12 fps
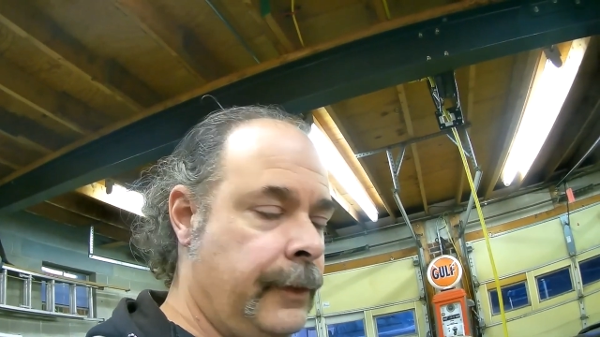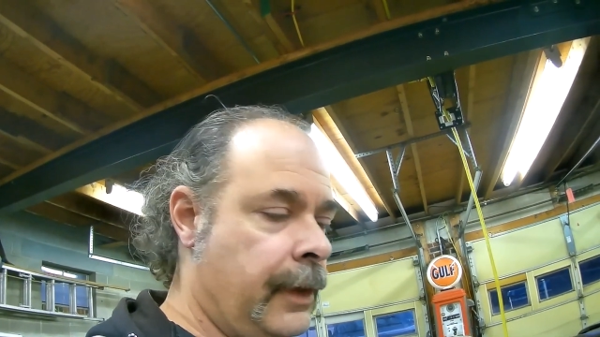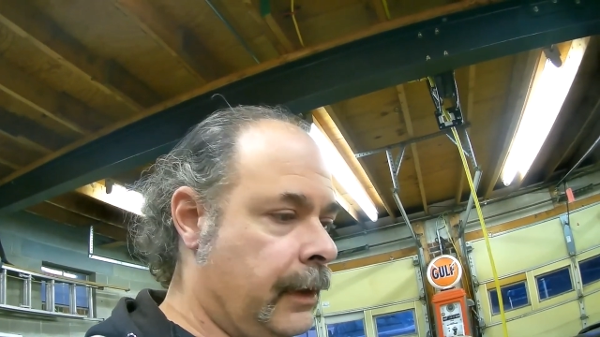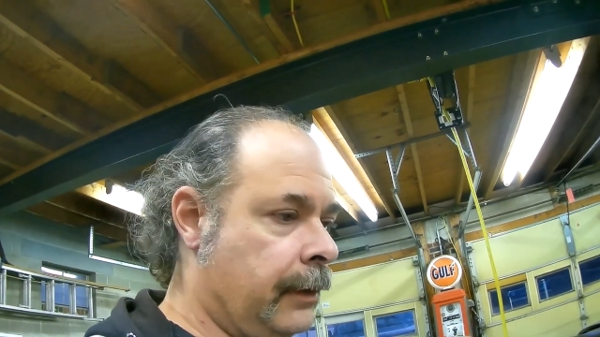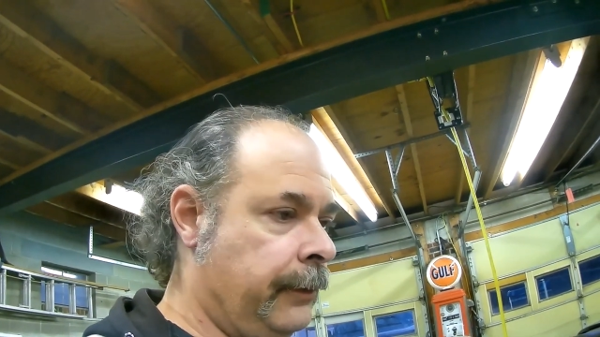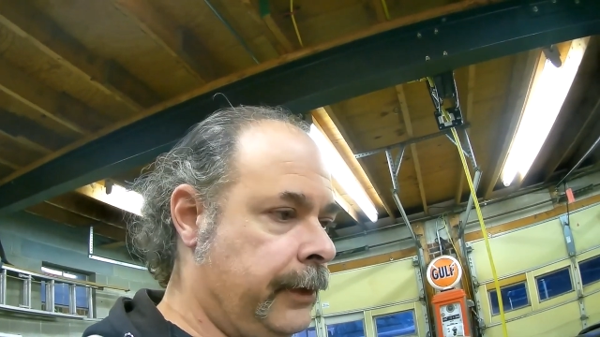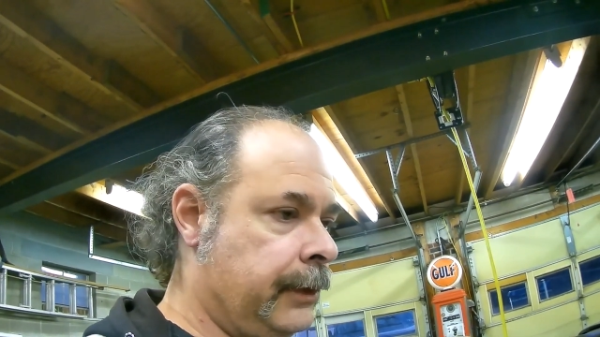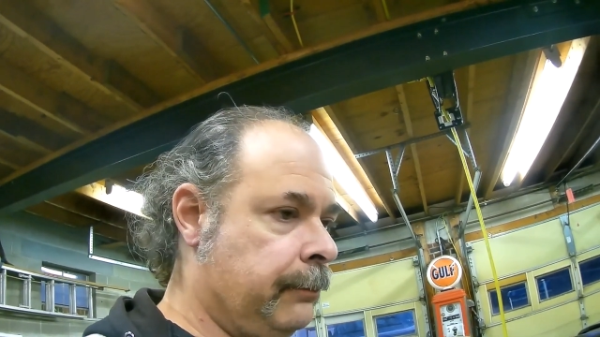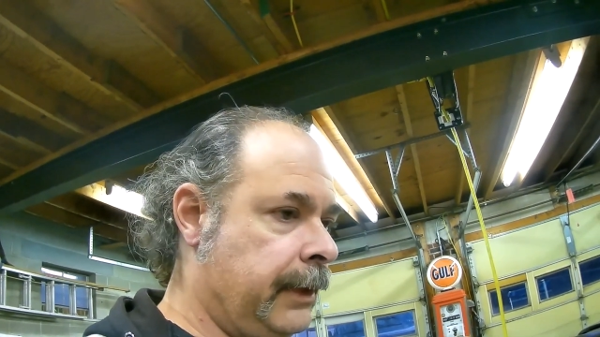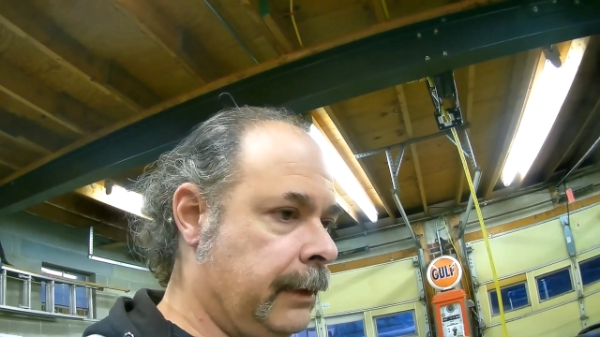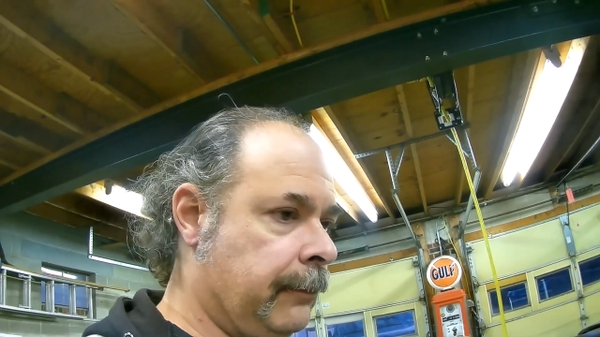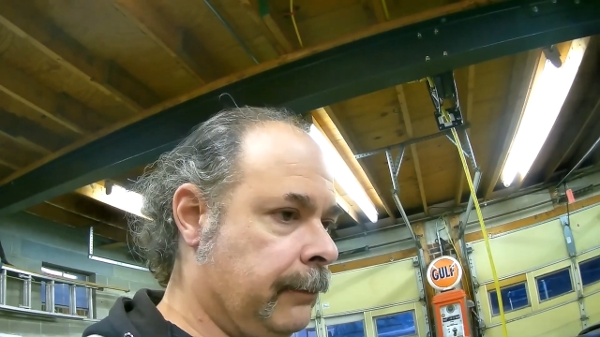No, we should be
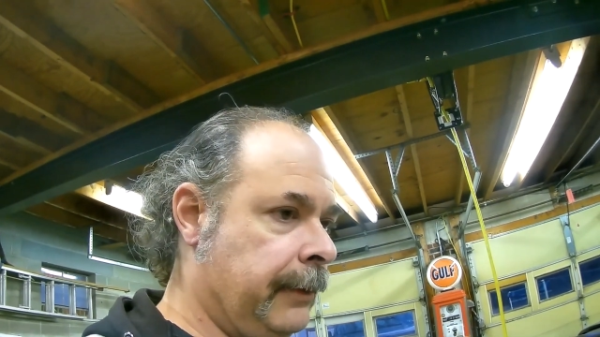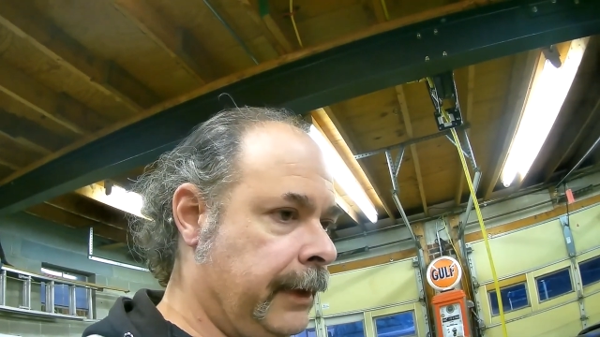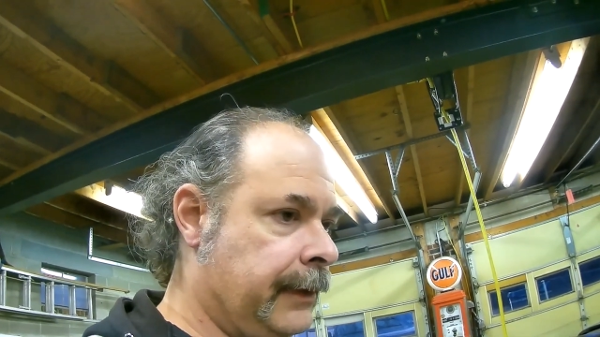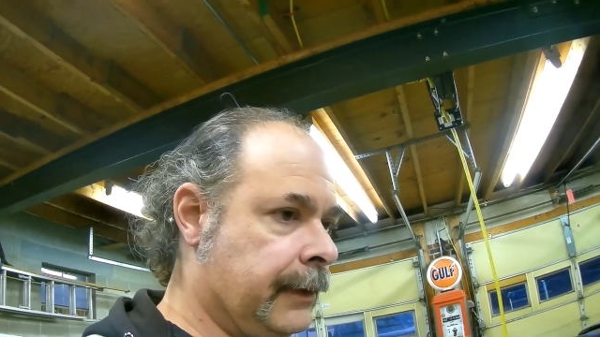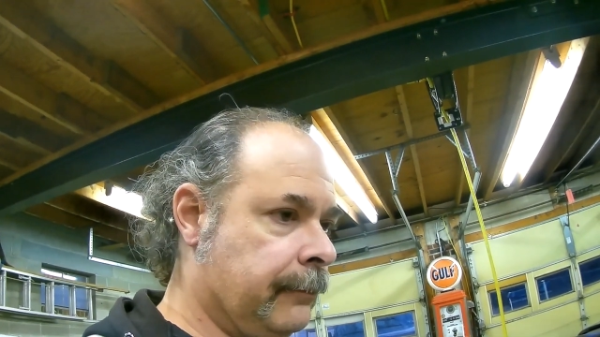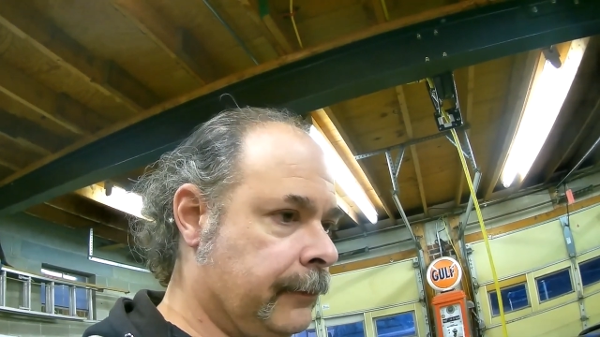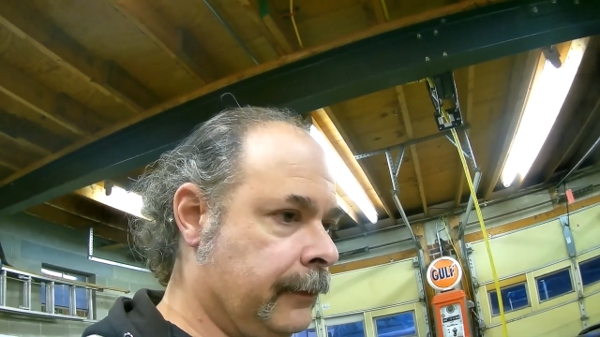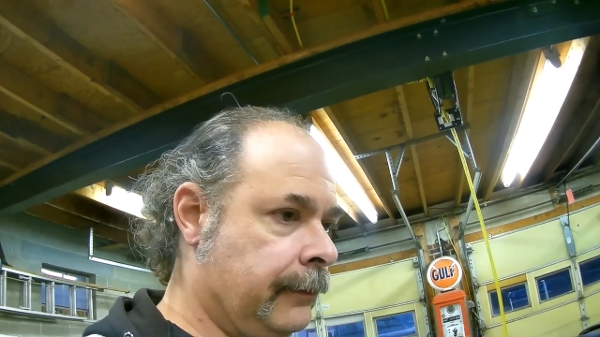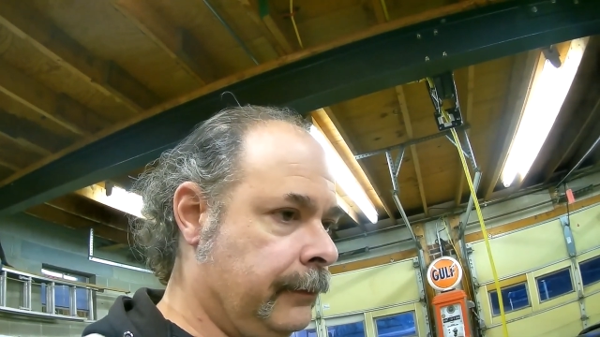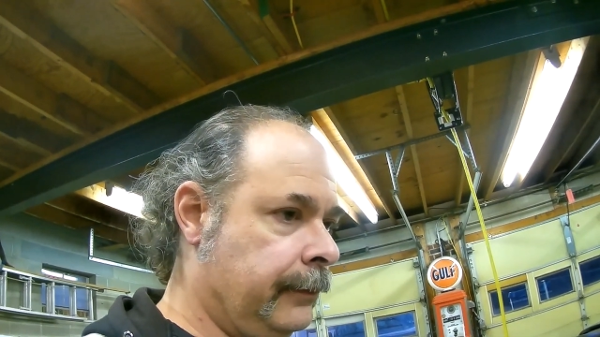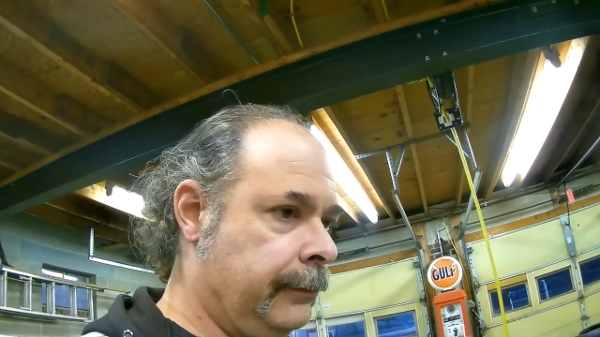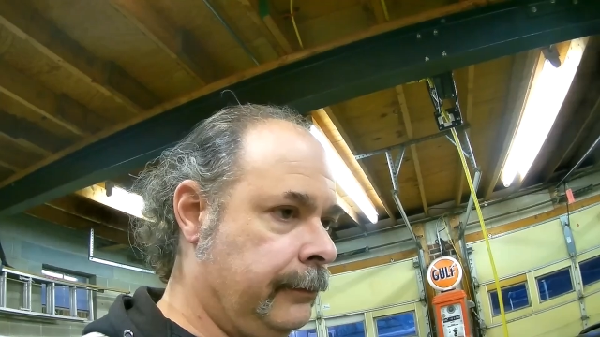able to make something.
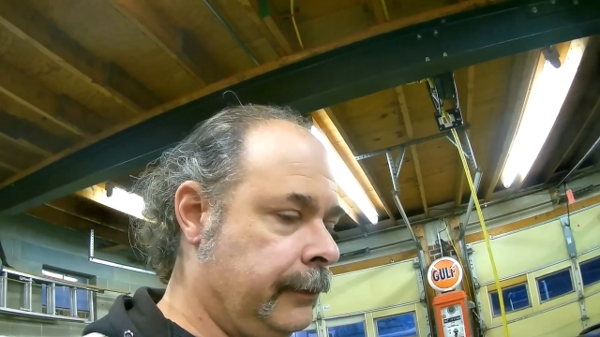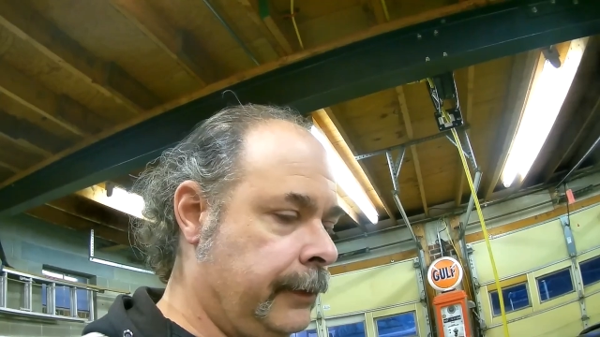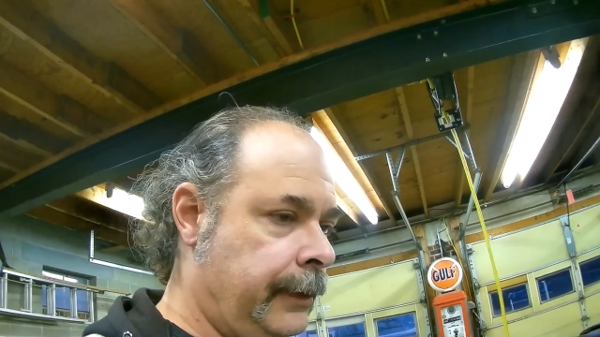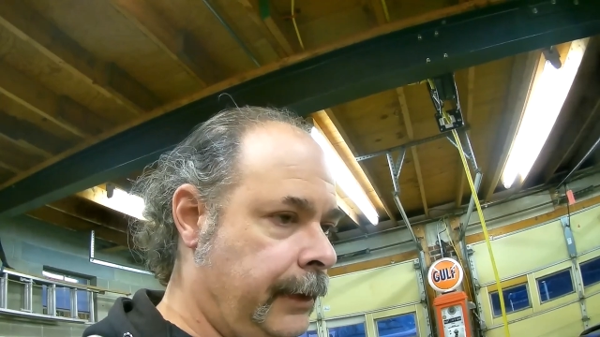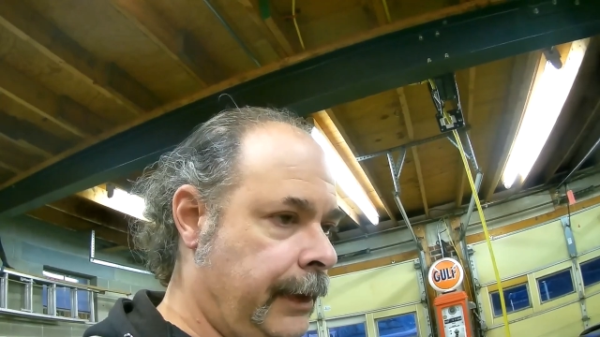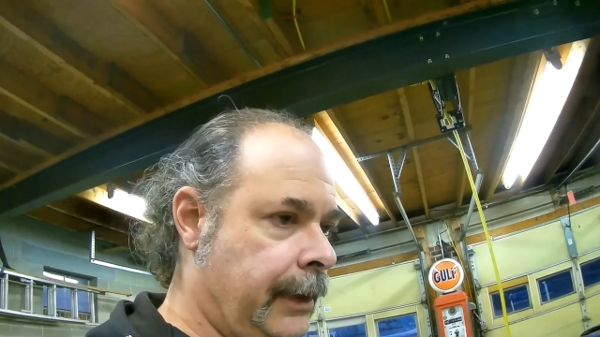And